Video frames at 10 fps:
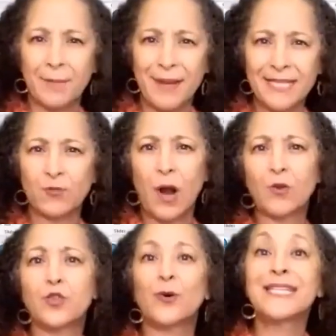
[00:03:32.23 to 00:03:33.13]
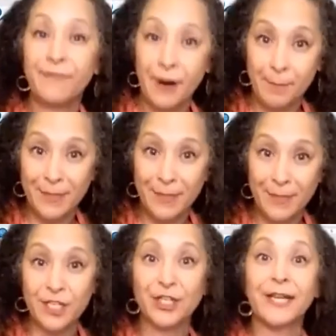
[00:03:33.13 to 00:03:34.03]
around to a different position
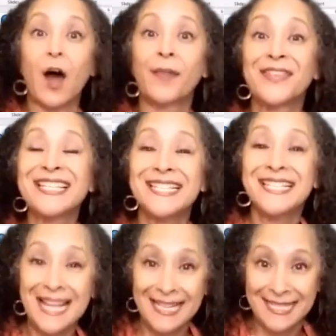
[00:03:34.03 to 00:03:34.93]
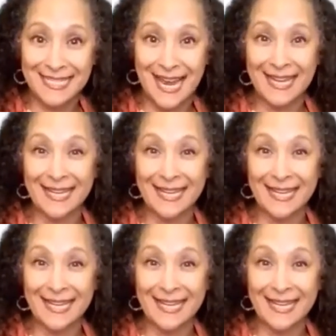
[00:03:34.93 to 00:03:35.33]
on the second slide.